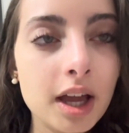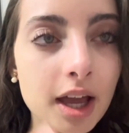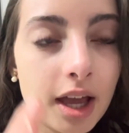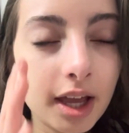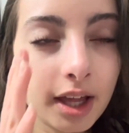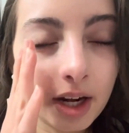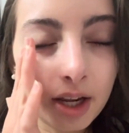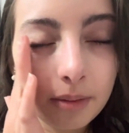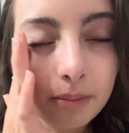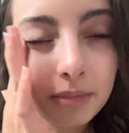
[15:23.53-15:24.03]

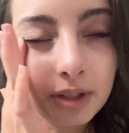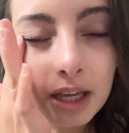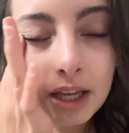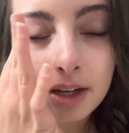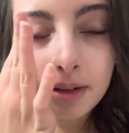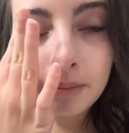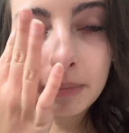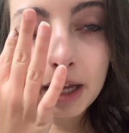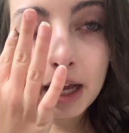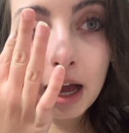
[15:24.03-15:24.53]

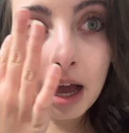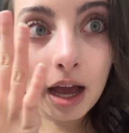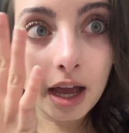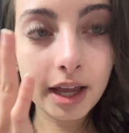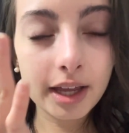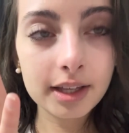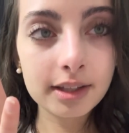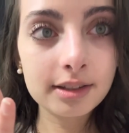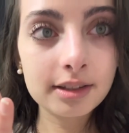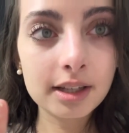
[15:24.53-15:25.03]
and my
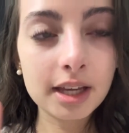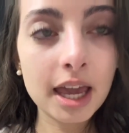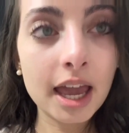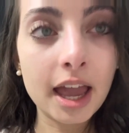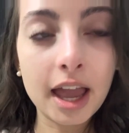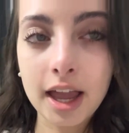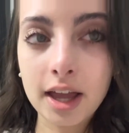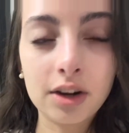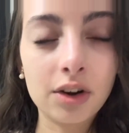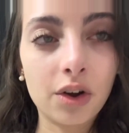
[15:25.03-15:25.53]
eyes
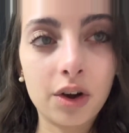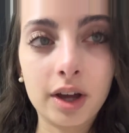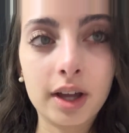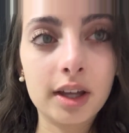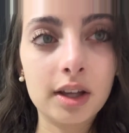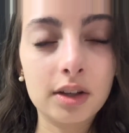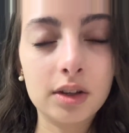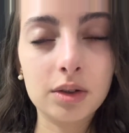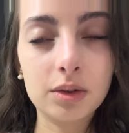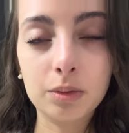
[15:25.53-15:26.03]

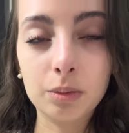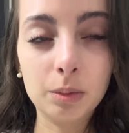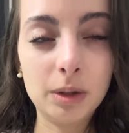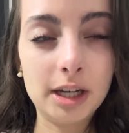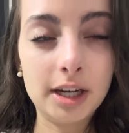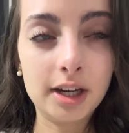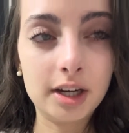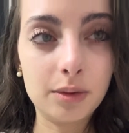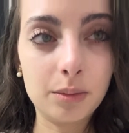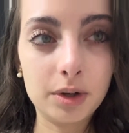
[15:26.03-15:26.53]
cannot
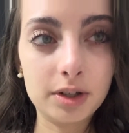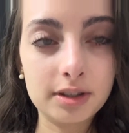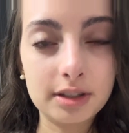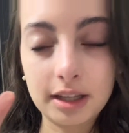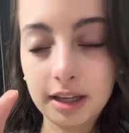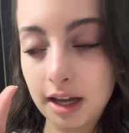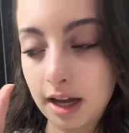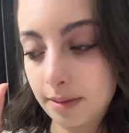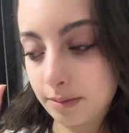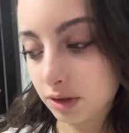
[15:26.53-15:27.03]
read any words.
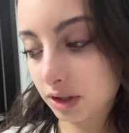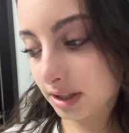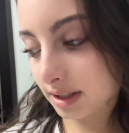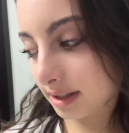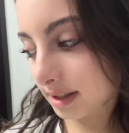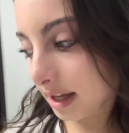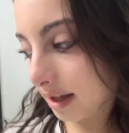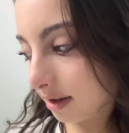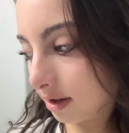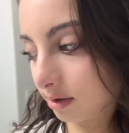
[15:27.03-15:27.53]
Like, I'm
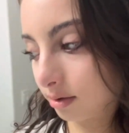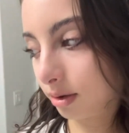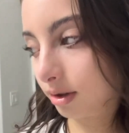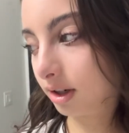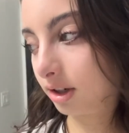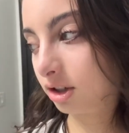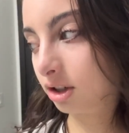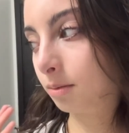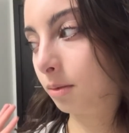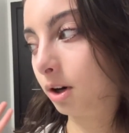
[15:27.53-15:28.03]
just seeing these
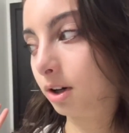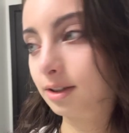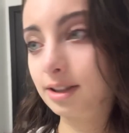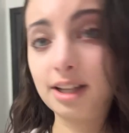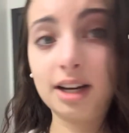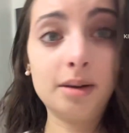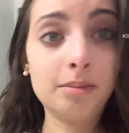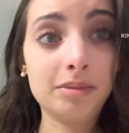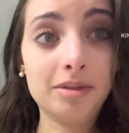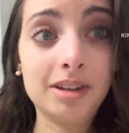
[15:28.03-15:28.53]
quotation marks
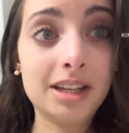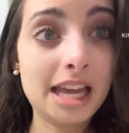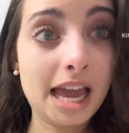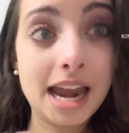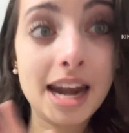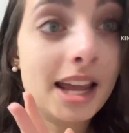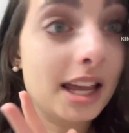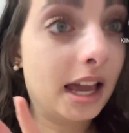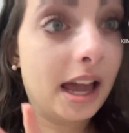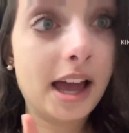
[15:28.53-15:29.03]
and I'm
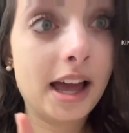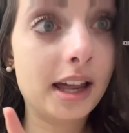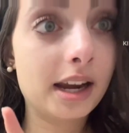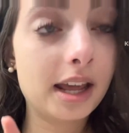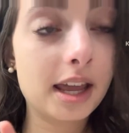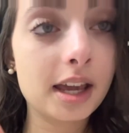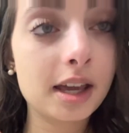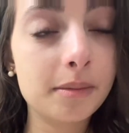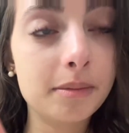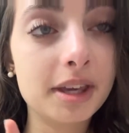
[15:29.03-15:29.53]
getting a
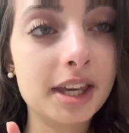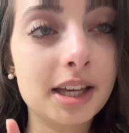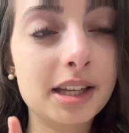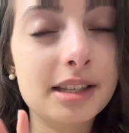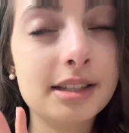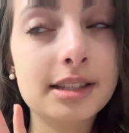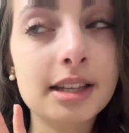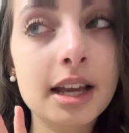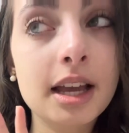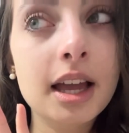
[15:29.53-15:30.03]
headache
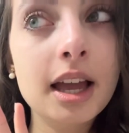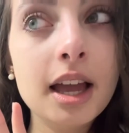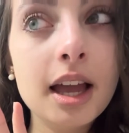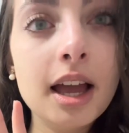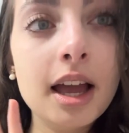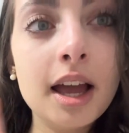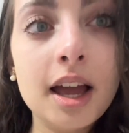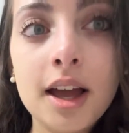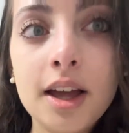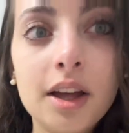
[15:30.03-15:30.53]
because
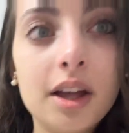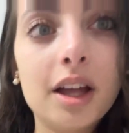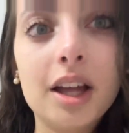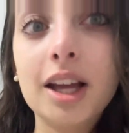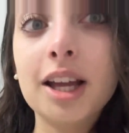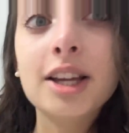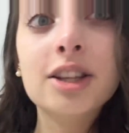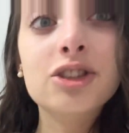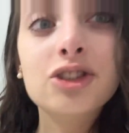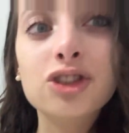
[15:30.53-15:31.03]

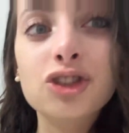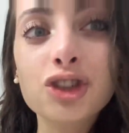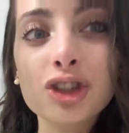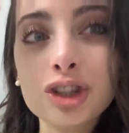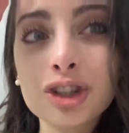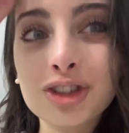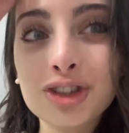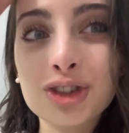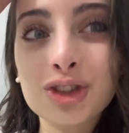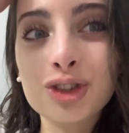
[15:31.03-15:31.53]
it's
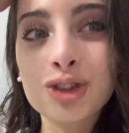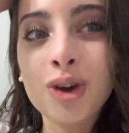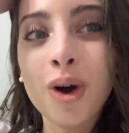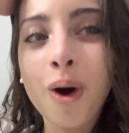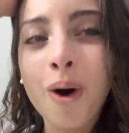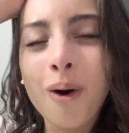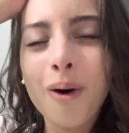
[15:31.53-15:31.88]
just so